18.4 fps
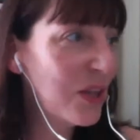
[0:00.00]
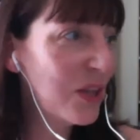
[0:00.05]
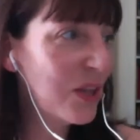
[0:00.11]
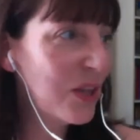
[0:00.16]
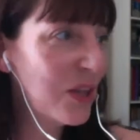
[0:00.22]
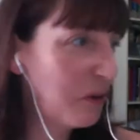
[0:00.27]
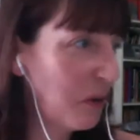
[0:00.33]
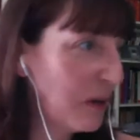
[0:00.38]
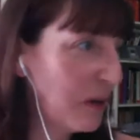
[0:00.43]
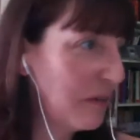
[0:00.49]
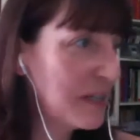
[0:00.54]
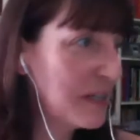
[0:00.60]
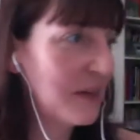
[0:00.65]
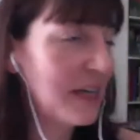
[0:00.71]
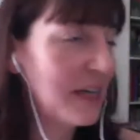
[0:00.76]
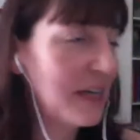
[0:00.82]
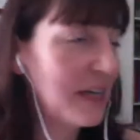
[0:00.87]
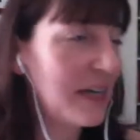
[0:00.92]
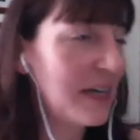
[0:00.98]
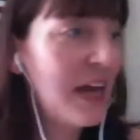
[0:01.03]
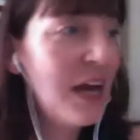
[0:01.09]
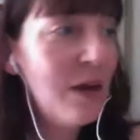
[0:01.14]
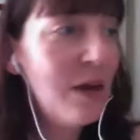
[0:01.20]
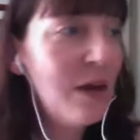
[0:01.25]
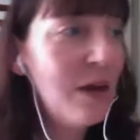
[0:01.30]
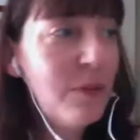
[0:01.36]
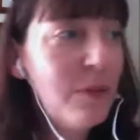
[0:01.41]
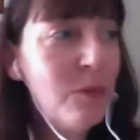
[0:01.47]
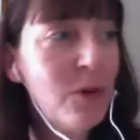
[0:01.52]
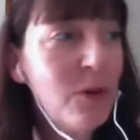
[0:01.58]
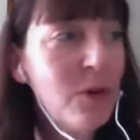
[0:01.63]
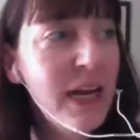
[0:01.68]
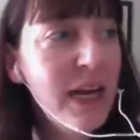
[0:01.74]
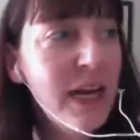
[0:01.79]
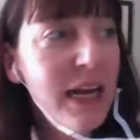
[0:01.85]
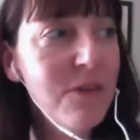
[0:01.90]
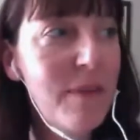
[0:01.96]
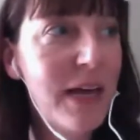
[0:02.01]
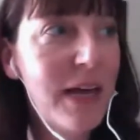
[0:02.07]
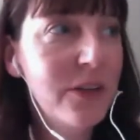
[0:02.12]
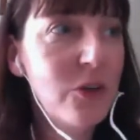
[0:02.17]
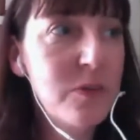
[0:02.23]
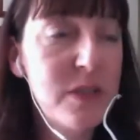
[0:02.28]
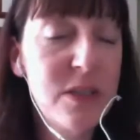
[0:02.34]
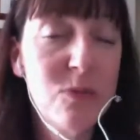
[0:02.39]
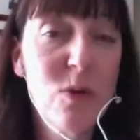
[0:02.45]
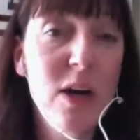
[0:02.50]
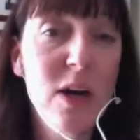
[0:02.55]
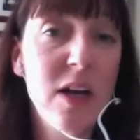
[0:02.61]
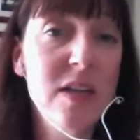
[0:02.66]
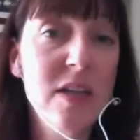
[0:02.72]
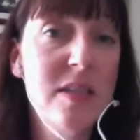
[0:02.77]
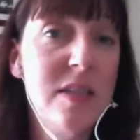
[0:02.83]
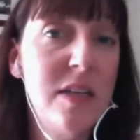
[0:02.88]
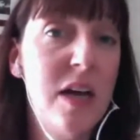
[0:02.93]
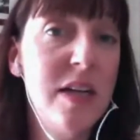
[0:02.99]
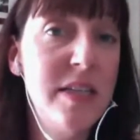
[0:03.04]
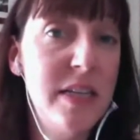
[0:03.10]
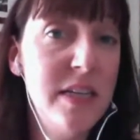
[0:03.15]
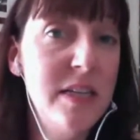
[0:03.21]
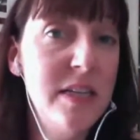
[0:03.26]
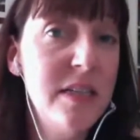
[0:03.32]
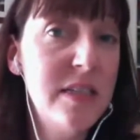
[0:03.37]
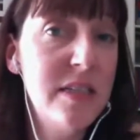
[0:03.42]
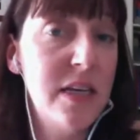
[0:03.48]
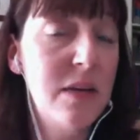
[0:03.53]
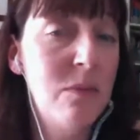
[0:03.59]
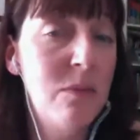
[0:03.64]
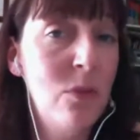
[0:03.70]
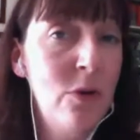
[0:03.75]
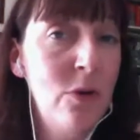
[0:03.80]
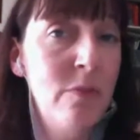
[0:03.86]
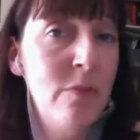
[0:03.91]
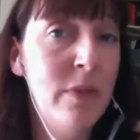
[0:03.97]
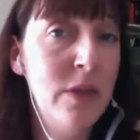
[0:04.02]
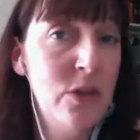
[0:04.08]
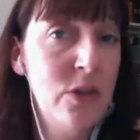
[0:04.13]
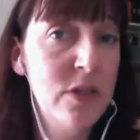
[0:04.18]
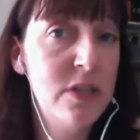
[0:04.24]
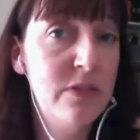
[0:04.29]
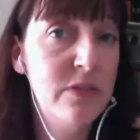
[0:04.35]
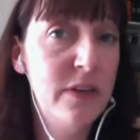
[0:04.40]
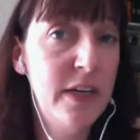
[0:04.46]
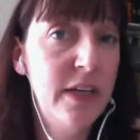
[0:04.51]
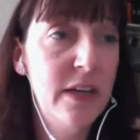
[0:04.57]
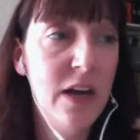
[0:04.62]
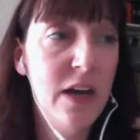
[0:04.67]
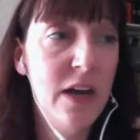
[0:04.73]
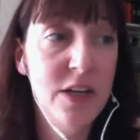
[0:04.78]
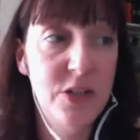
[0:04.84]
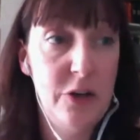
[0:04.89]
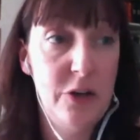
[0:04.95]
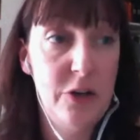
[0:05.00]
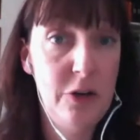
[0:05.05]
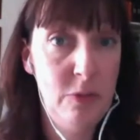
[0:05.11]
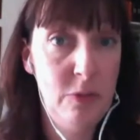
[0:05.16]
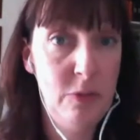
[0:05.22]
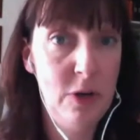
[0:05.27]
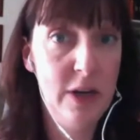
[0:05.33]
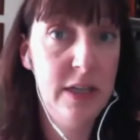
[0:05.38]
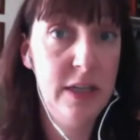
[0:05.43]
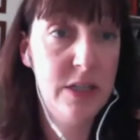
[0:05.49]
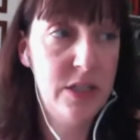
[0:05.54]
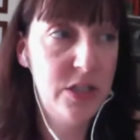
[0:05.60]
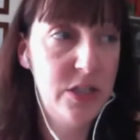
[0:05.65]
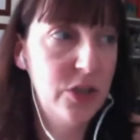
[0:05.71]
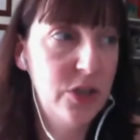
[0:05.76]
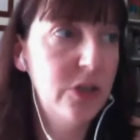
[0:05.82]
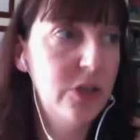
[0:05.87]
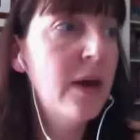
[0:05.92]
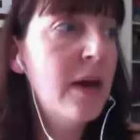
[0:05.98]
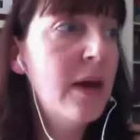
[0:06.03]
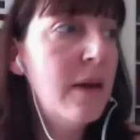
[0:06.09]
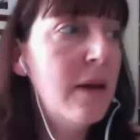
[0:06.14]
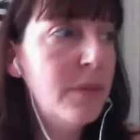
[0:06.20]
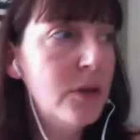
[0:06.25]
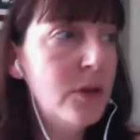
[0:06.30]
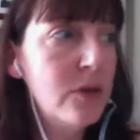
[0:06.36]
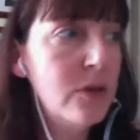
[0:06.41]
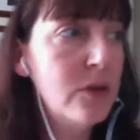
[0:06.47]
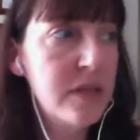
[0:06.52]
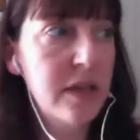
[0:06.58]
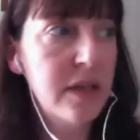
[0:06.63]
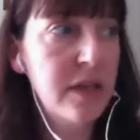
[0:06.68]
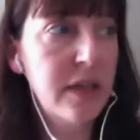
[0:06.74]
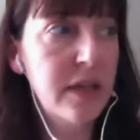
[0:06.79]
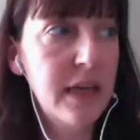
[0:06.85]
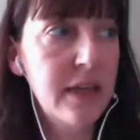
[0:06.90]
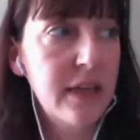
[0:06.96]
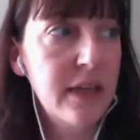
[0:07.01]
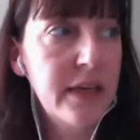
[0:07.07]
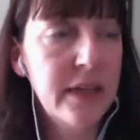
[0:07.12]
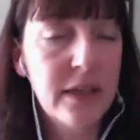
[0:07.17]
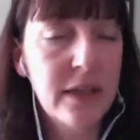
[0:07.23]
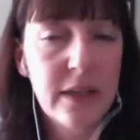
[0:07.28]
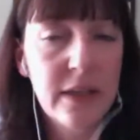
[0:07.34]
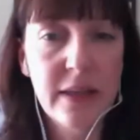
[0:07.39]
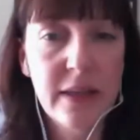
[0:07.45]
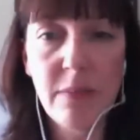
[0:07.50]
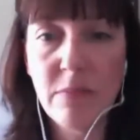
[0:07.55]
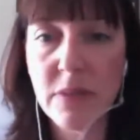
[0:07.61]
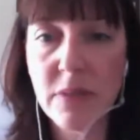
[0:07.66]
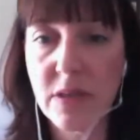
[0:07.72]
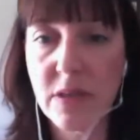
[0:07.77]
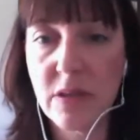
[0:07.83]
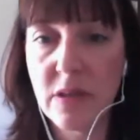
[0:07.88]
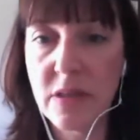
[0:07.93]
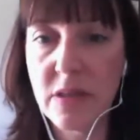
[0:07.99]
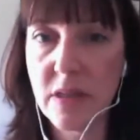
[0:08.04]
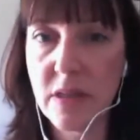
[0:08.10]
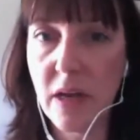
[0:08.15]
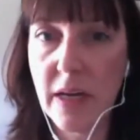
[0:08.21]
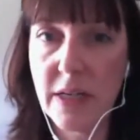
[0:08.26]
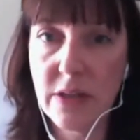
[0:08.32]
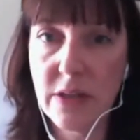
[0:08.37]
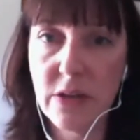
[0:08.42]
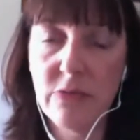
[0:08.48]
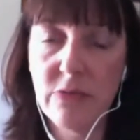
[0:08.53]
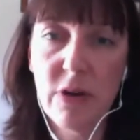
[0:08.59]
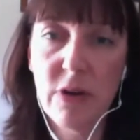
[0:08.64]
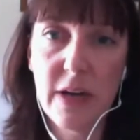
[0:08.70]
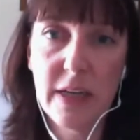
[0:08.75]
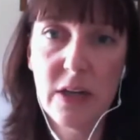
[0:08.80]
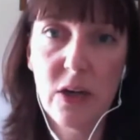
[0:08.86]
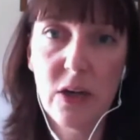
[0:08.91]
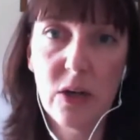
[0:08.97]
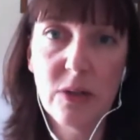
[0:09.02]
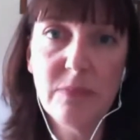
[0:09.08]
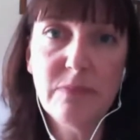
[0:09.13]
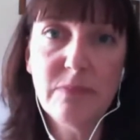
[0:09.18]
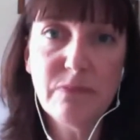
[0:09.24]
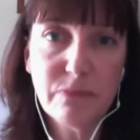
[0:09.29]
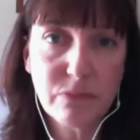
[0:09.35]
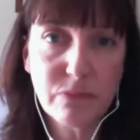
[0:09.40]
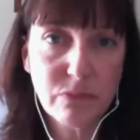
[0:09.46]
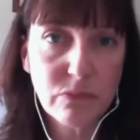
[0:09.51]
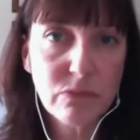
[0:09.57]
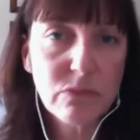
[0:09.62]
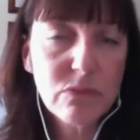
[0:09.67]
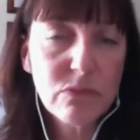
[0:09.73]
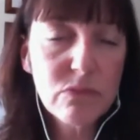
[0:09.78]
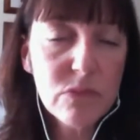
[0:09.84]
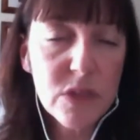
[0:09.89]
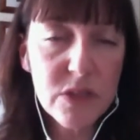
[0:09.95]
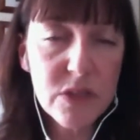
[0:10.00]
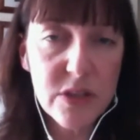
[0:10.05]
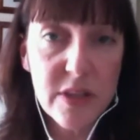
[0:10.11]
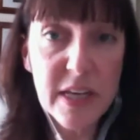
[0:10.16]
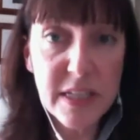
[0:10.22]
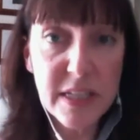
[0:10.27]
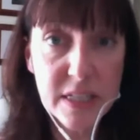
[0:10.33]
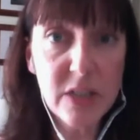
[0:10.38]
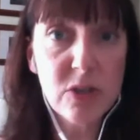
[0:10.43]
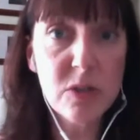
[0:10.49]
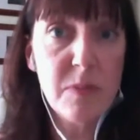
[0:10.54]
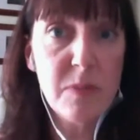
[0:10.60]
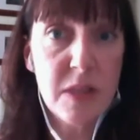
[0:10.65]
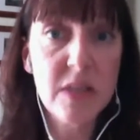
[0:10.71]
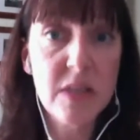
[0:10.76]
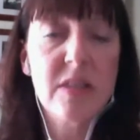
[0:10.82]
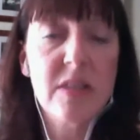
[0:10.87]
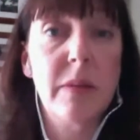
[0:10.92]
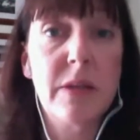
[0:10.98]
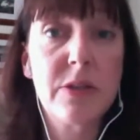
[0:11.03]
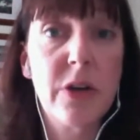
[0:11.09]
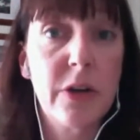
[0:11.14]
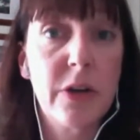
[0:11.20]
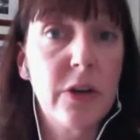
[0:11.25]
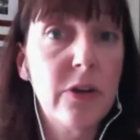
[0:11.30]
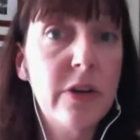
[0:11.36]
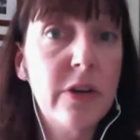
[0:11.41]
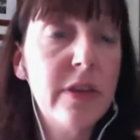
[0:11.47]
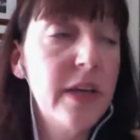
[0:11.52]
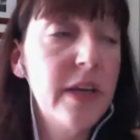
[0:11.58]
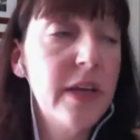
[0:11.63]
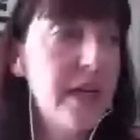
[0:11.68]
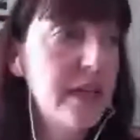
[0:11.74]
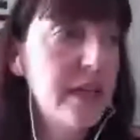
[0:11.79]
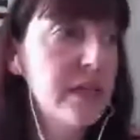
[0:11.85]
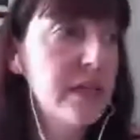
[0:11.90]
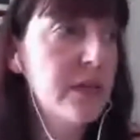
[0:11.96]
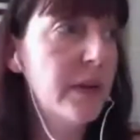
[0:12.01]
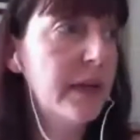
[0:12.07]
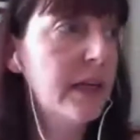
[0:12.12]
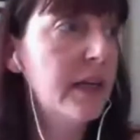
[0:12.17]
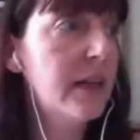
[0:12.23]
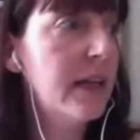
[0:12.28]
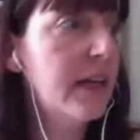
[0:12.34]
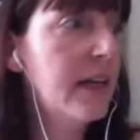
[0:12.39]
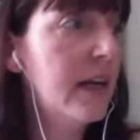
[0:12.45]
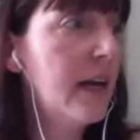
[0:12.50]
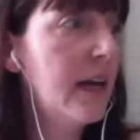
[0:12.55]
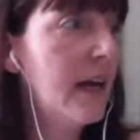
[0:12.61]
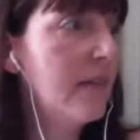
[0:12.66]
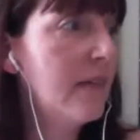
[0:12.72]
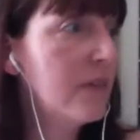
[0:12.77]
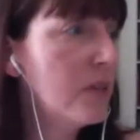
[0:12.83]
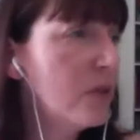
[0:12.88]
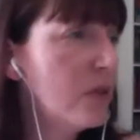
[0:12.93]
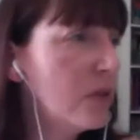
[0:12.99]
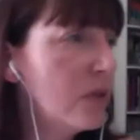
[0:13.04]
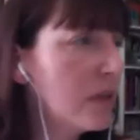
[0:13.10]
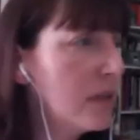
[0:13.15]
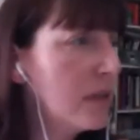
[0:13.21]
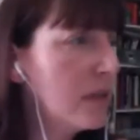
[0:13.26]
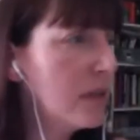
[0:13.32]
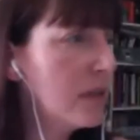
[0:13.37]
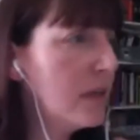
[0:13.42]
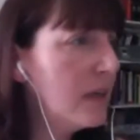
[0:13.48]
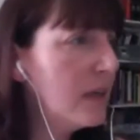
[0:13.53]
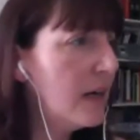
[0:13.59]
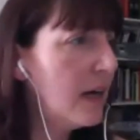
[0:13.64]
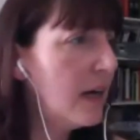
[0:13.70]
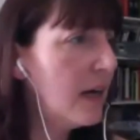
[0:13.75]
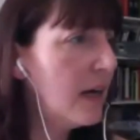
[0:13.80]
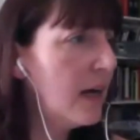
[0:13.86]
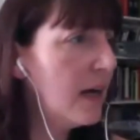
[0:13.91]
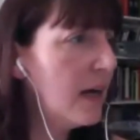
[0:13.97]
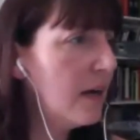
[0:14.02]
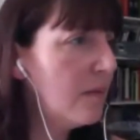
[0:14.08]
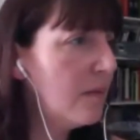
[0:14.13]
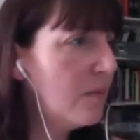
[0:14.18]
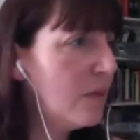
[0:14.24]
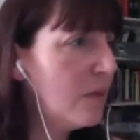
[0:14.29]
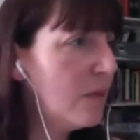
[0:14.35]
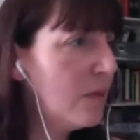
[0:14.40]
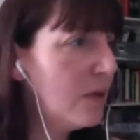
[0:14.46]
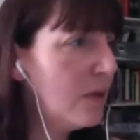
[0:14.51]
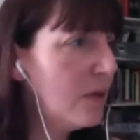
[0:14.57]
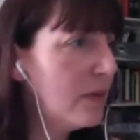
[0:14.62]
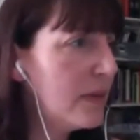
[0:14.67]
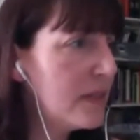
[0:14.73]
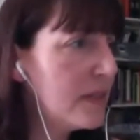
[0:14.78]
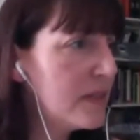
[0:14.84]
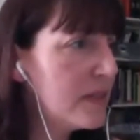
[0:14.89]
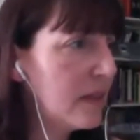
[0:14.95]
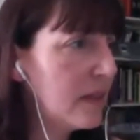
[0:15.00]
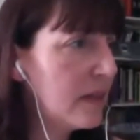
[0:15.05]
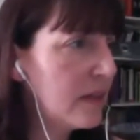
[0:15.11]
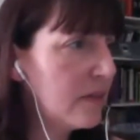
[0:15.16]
God, what else am I in? But what I love about the groups is, one, I tend to see it more in my newsfeed. I don't know why, I just do. But also, you get the little numbers on the side in the right column. So that tells me that something's going on in there. So I can click in and have a look. There's another group I'm